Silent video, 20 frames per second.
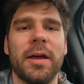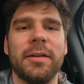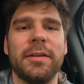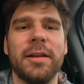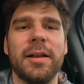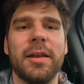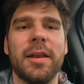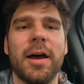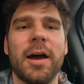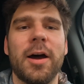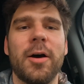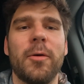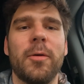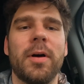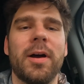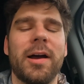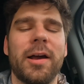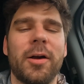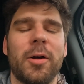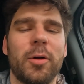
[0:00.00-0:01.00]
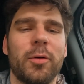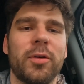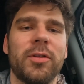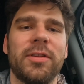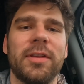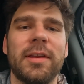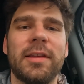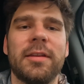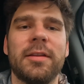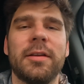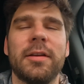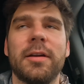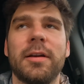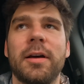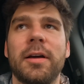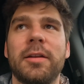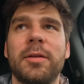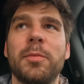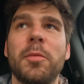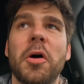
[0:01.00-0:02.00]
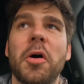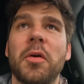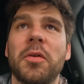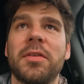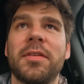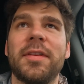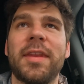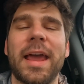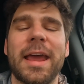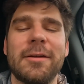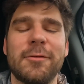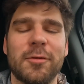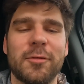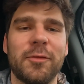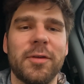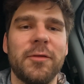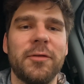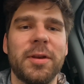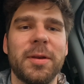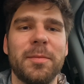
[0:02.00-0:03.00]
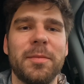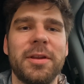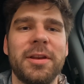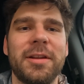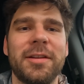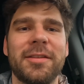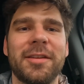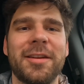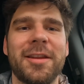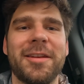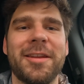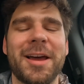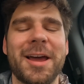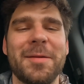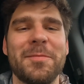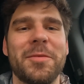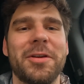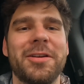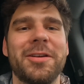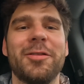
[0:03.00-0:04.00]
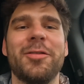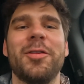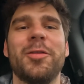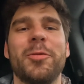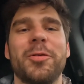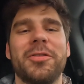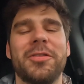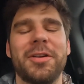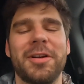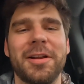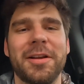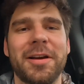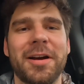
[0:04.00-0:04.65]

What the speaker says: Until now, I always did at most 10 or 15 minutes at a time because it was really